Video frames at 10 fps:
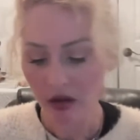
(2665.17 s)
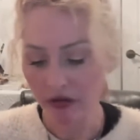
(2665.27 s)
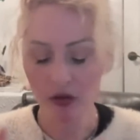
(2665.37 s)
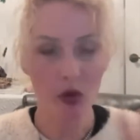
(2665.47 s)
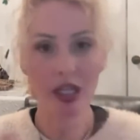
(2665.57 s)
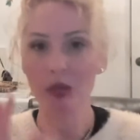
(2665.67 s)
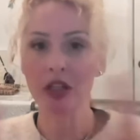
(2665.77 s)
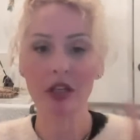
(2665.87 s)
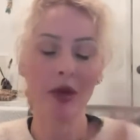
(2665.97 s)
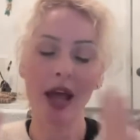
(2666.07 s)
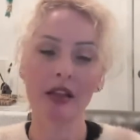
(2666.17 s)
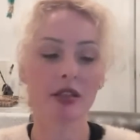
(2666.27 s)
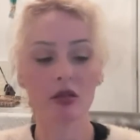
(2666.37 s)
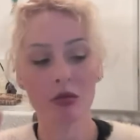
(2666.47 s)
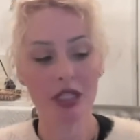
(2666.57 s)
20 million
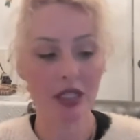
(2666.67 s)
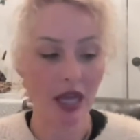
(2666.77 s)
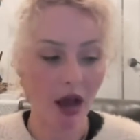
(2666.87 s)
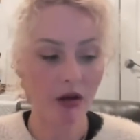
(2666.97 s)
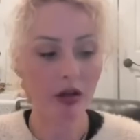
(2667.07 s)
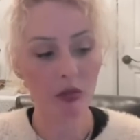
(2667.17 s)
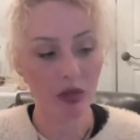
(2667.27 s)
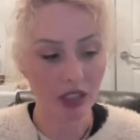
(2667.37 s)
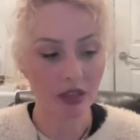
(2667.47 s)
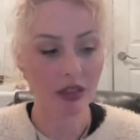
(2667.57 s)
ballots are missing. How could it be?